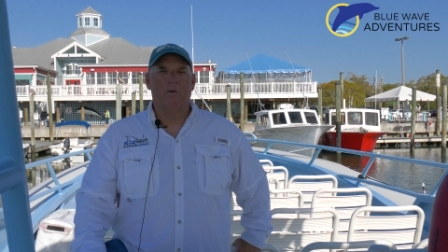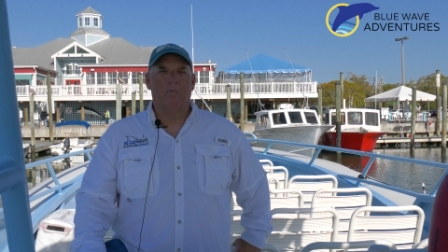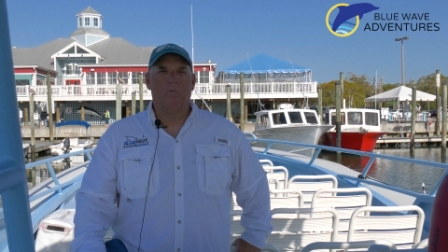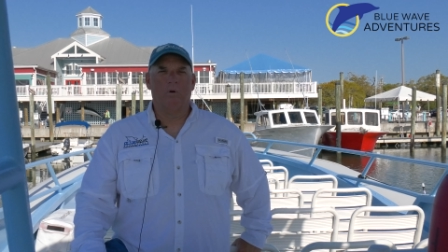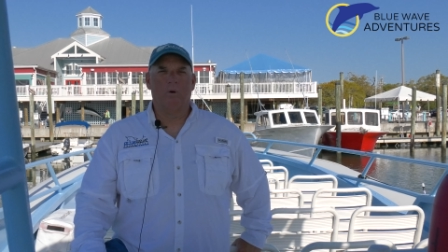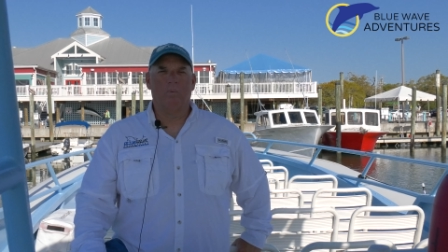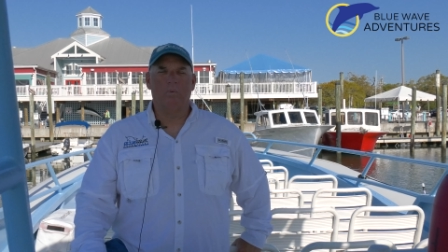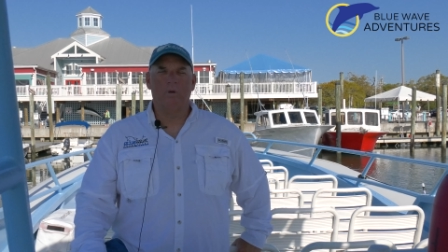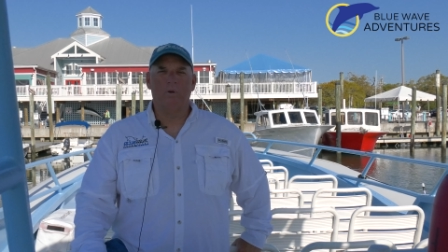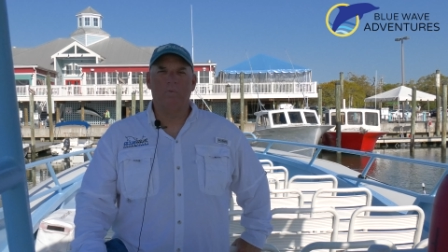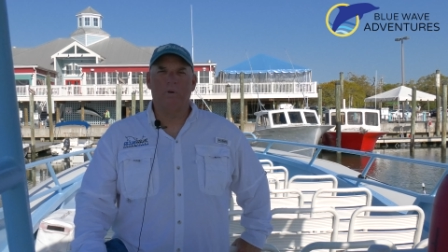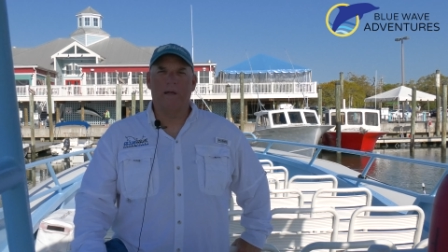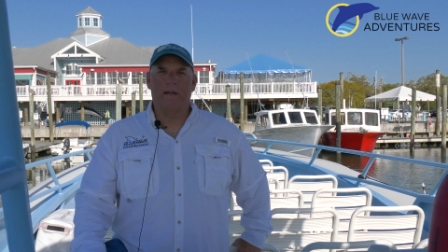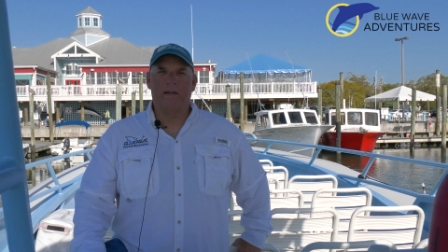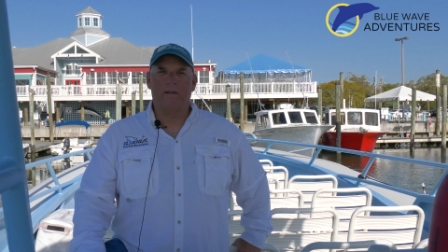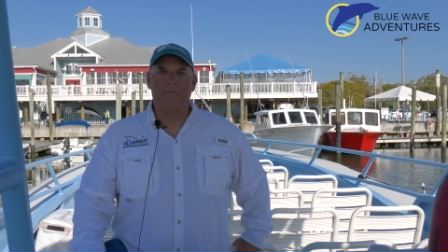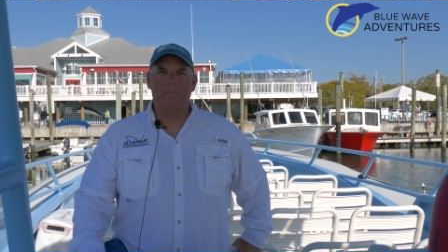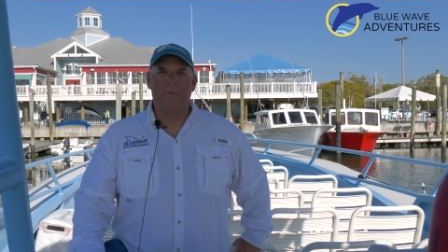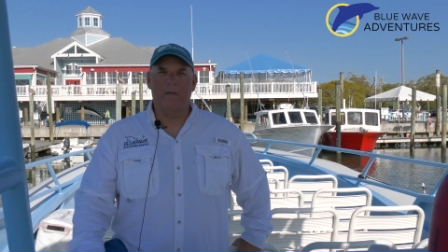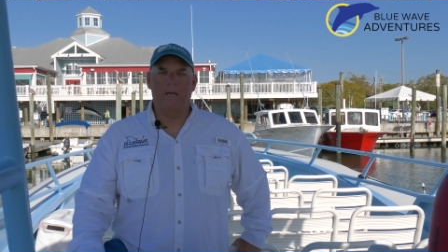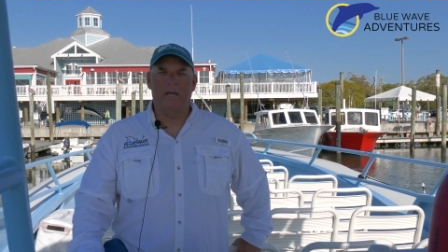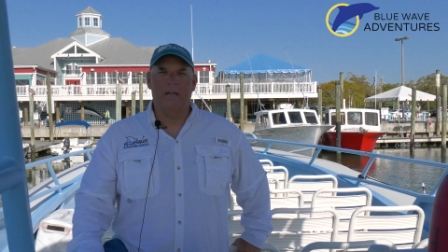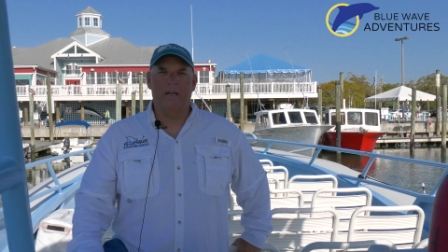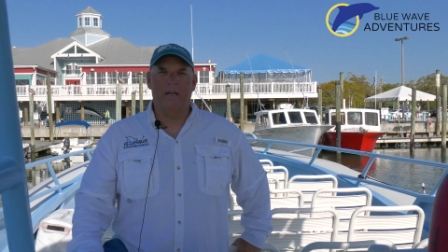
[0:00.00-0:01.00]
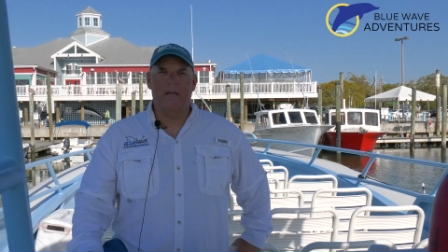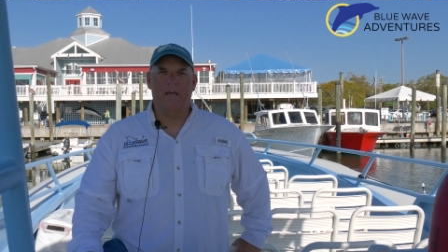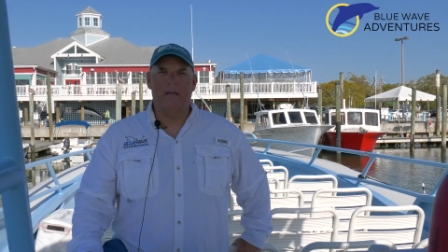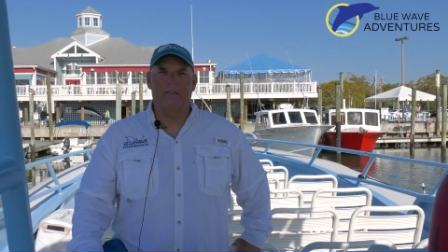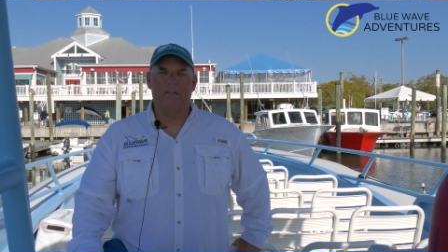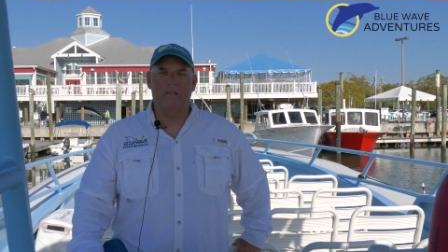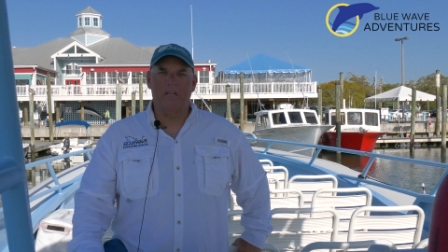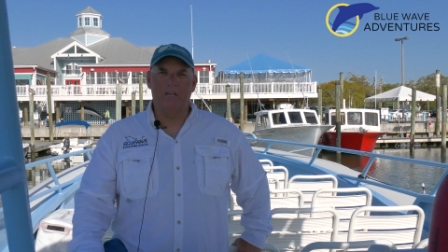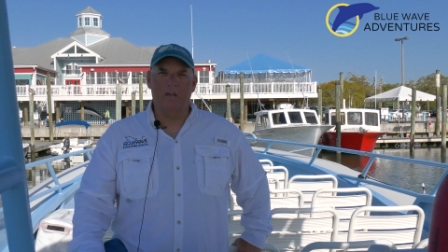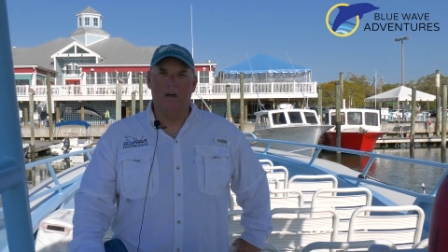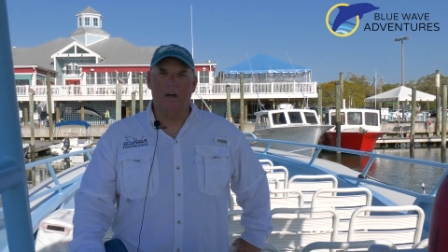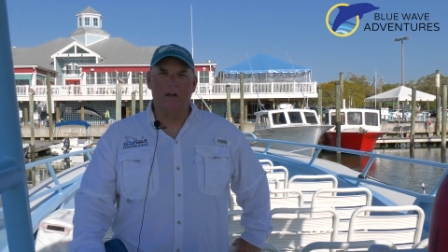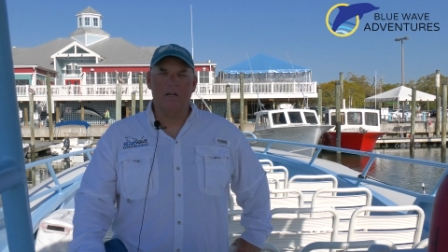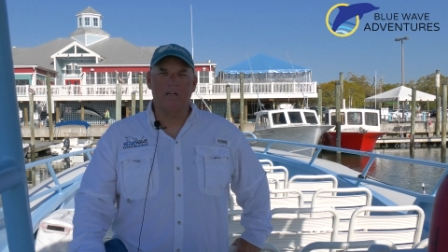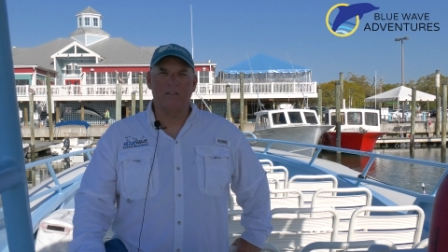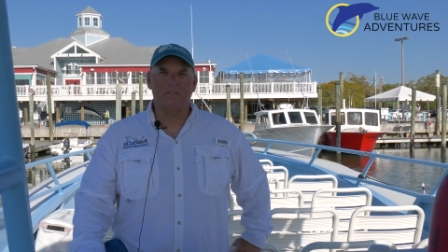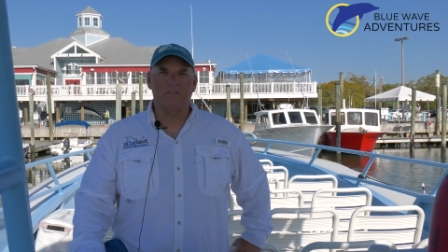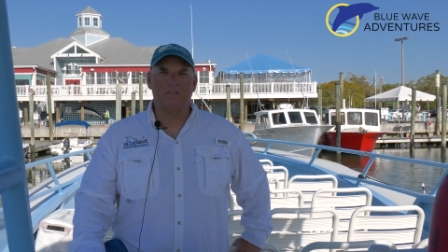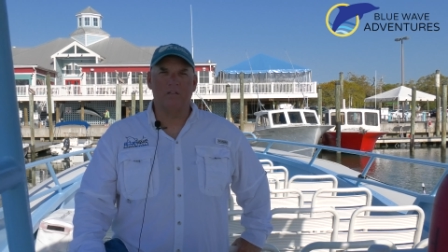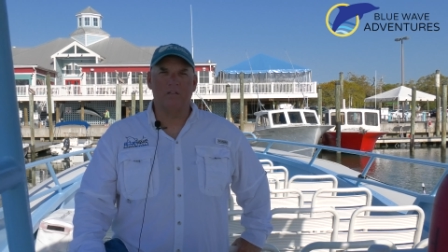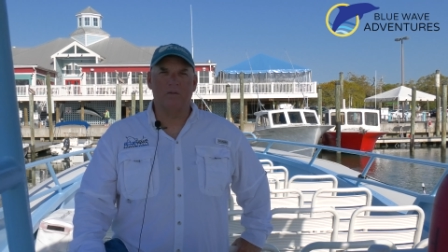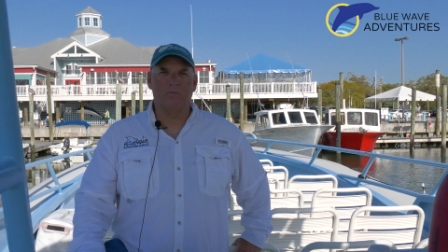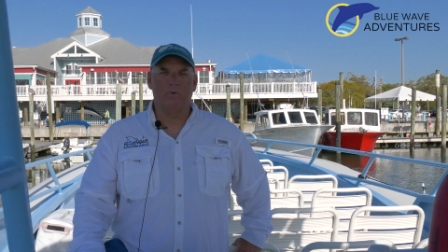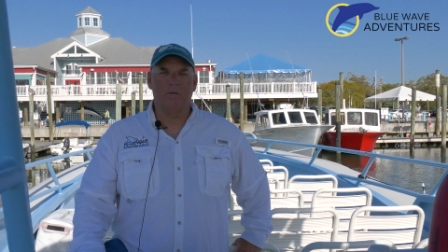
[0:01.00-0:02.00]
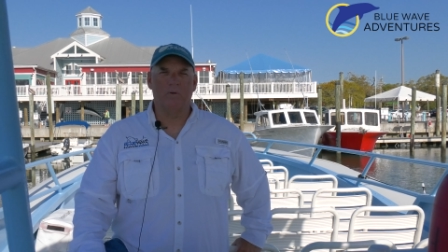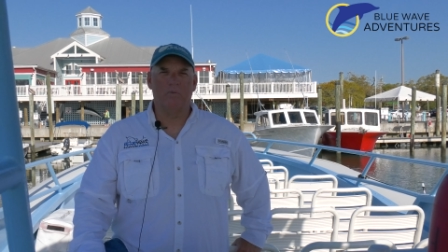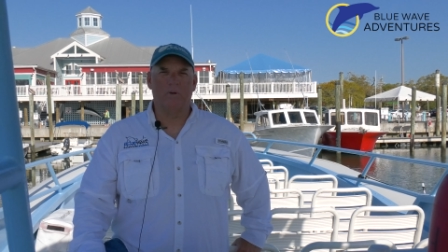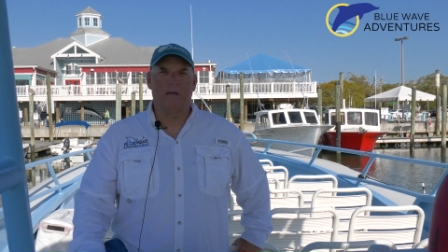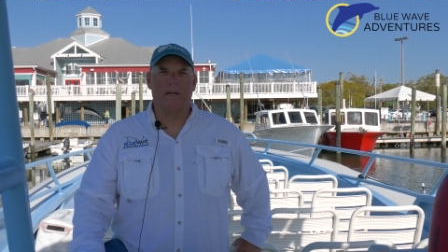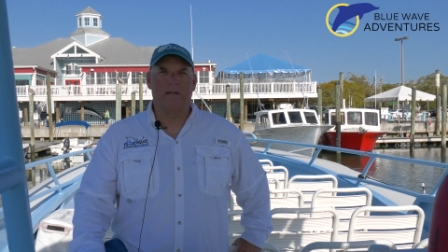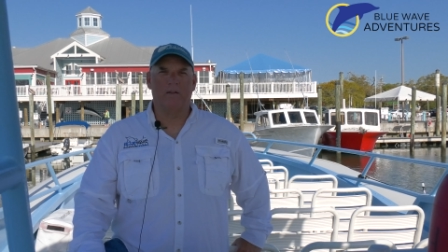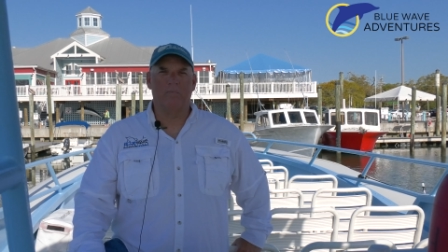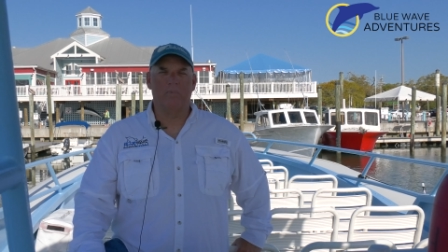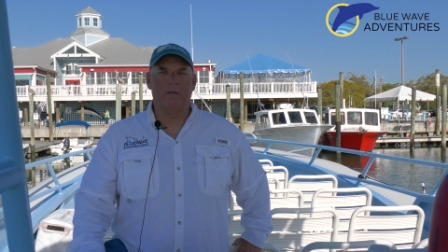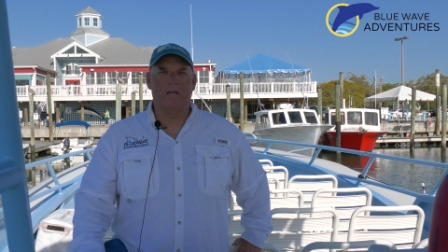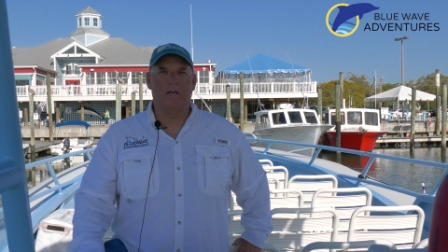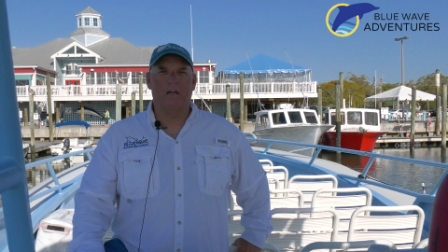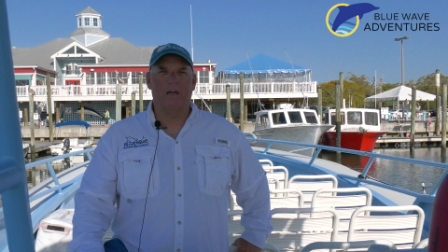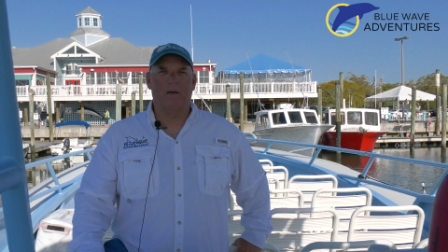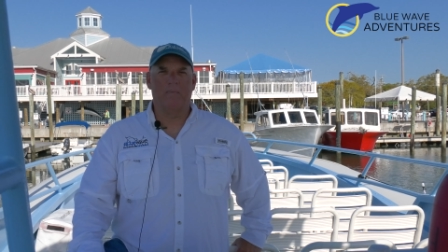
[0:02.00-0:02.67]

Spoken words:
What we recommend, the youngest that we recommend